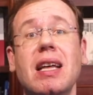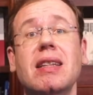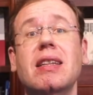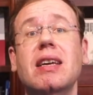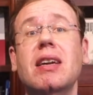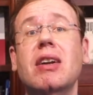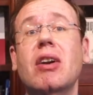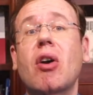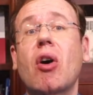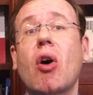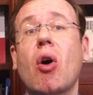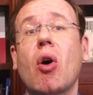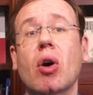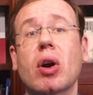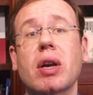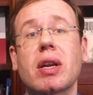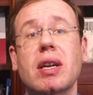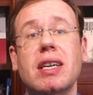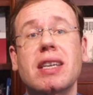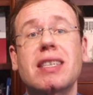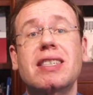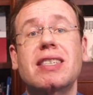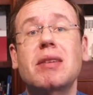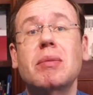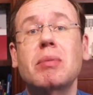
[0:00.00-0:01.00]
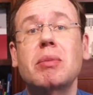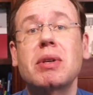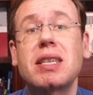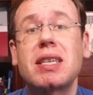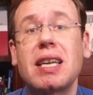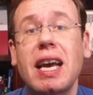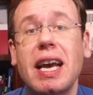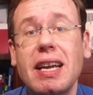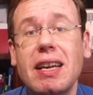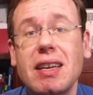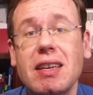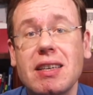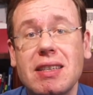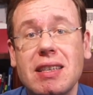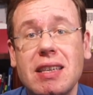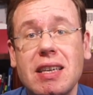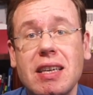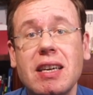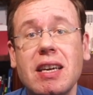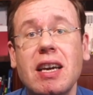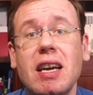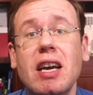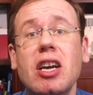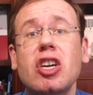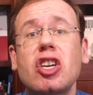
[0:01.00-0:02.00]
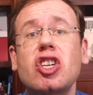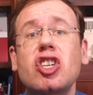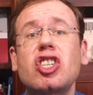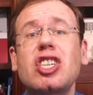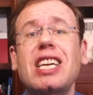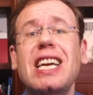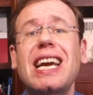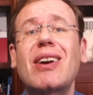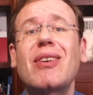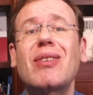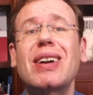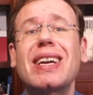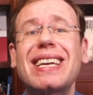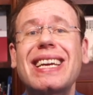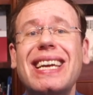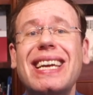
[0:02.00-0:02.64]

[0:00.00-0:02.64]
that are organized simultaneously, sharing